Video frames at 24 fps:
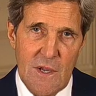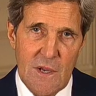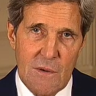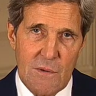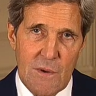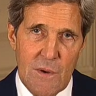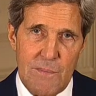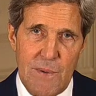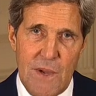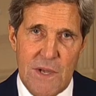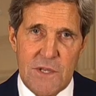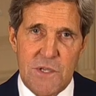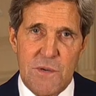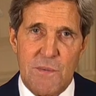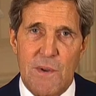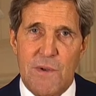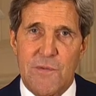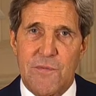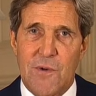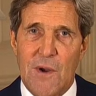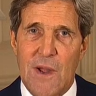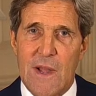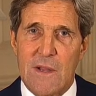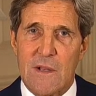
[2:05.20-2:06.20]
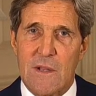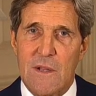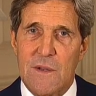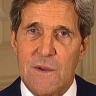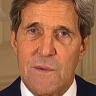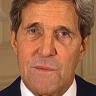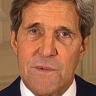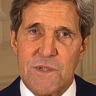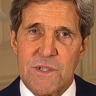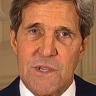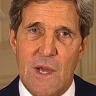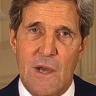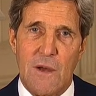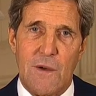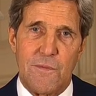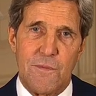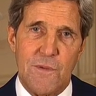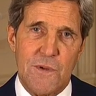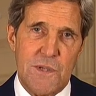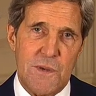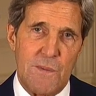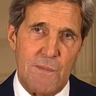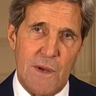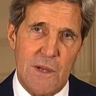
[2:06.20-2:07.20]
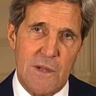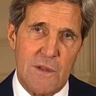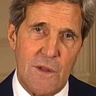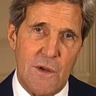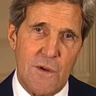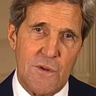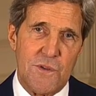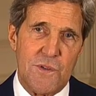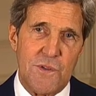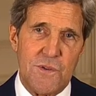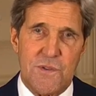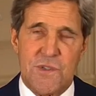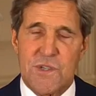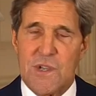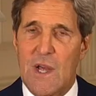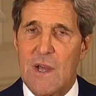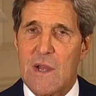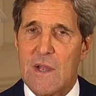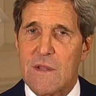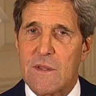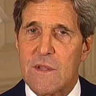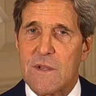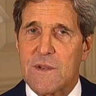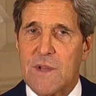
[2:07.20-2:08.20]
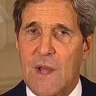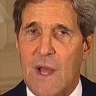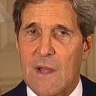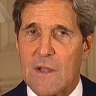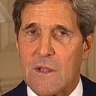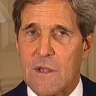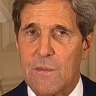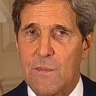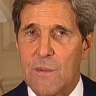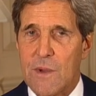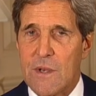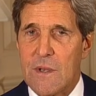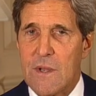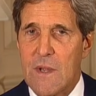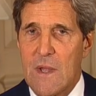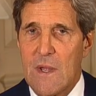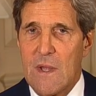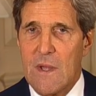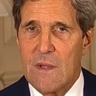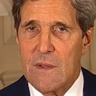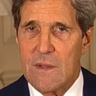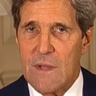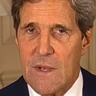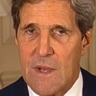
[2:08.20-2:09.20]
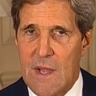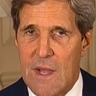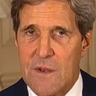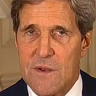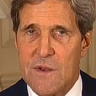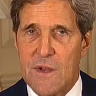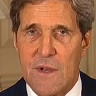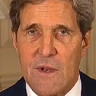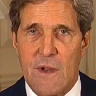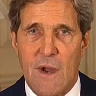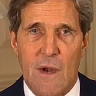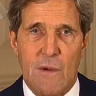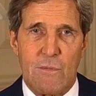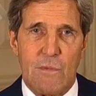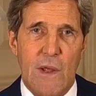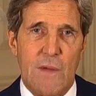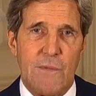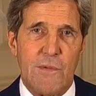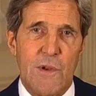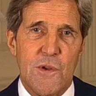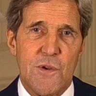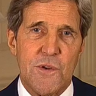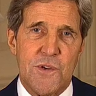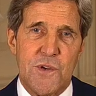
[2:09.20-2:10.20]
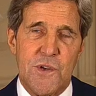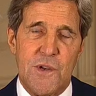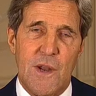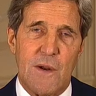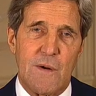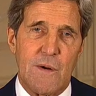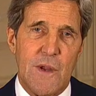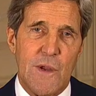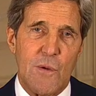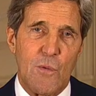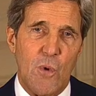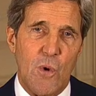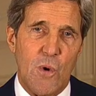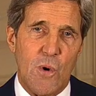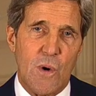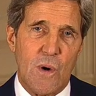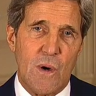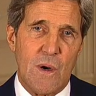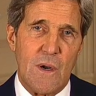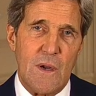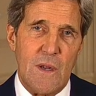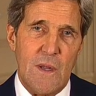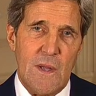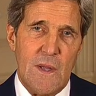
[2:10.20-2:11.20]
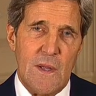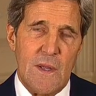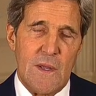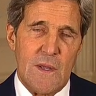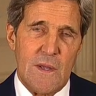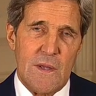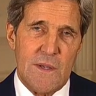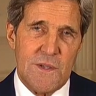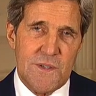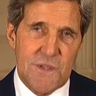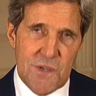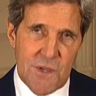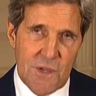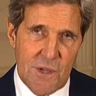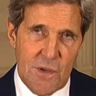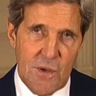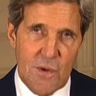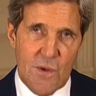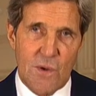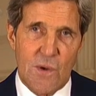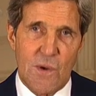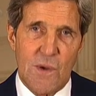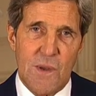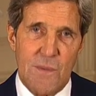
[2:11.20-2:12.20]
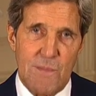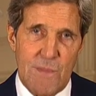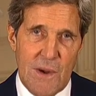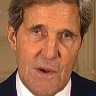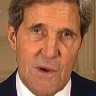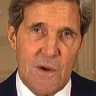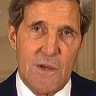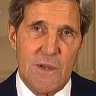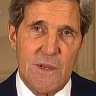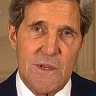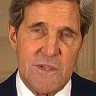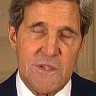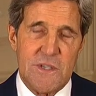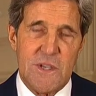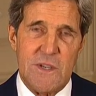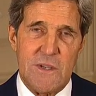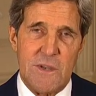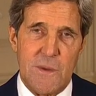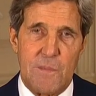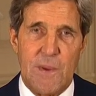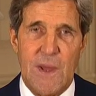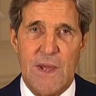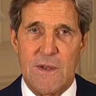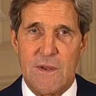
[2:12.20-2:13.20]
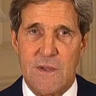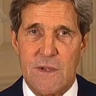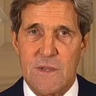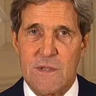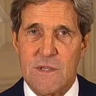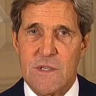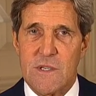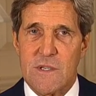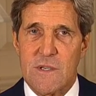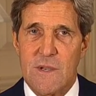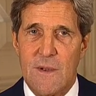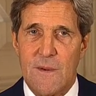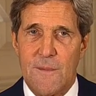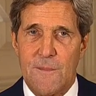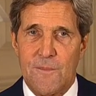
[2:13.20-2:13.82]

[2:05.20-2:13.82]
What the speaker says: where Benjamin Franklin himself was among those who signed the document that ended our Revolutionary War and secured America's independence.